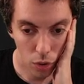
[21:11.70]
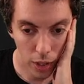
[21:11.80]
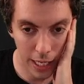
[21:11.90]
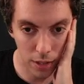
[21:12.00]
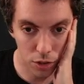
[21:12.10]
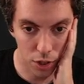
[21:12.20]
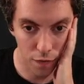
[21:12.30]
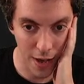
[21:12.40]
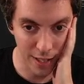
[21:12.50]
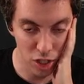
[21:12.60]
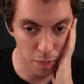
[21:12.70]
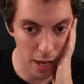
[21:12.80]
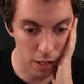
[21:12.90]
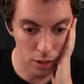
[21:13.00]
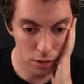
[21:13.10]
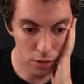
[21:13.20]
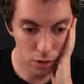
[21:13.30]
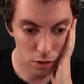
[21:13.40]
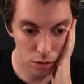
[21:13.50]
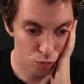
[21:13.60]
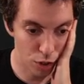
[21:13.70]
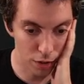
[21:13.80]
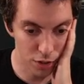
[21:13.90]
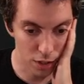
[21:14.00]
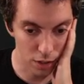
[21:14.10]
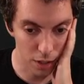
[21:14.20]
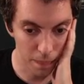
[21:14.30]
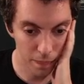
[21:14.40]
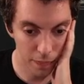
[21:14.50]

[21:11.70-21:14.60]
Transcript: it defends better, realistically.